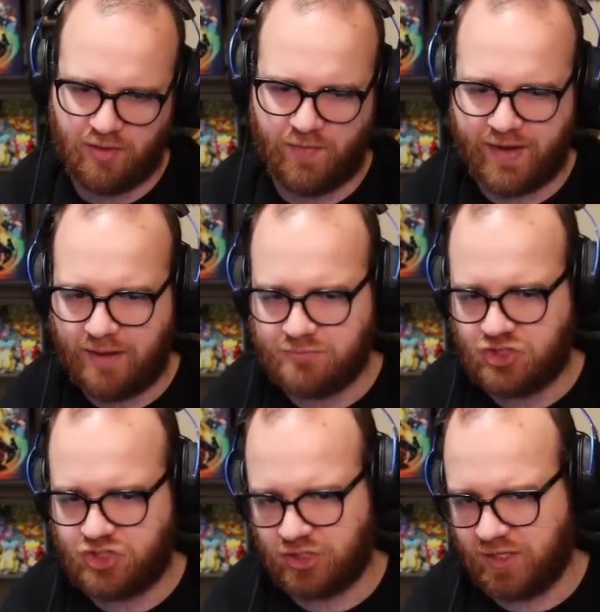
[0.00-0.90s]
I think I'm
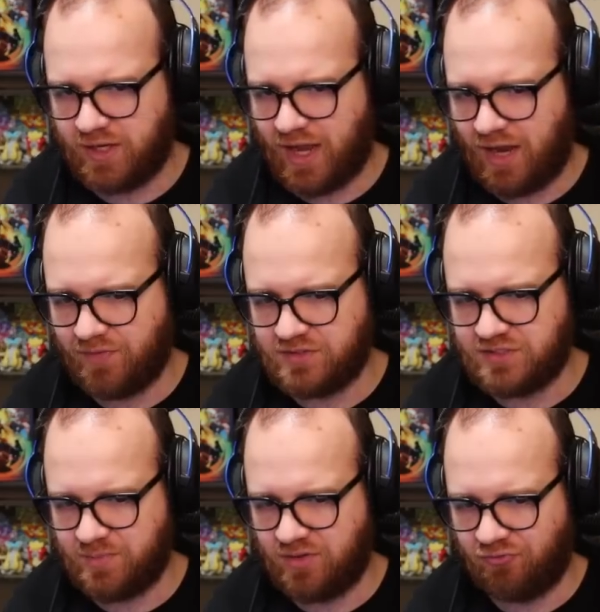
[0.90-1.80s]
chilling on the
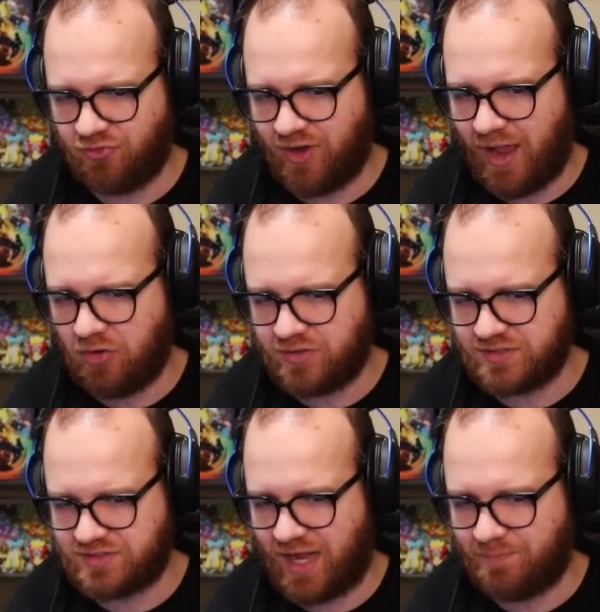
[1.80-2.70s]
demon for now
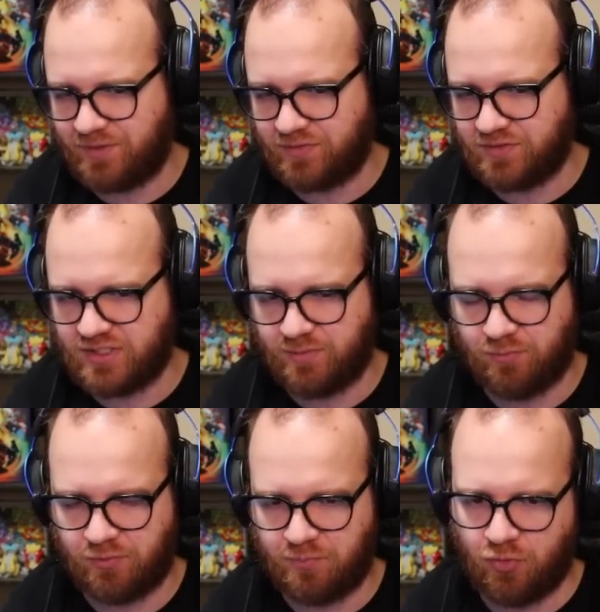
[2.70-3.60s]
because copying the
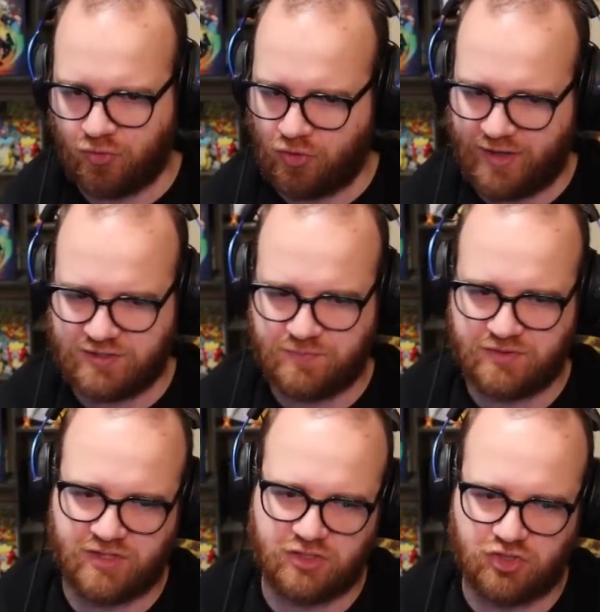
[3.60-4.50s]
demon with Moon Girl has
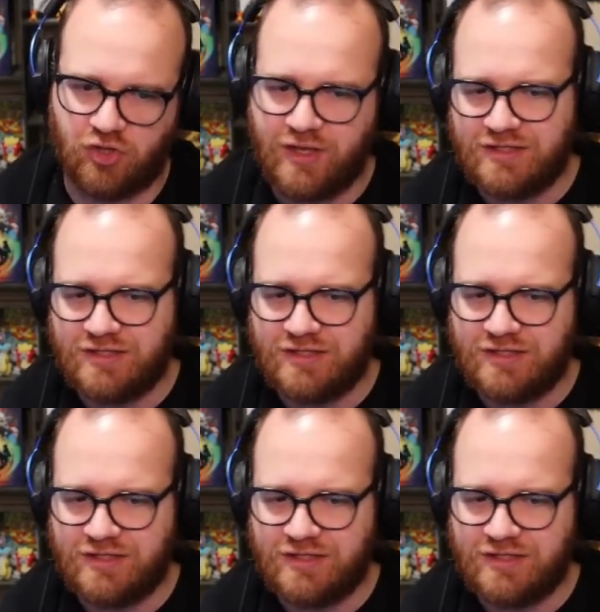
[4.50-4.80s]
potential.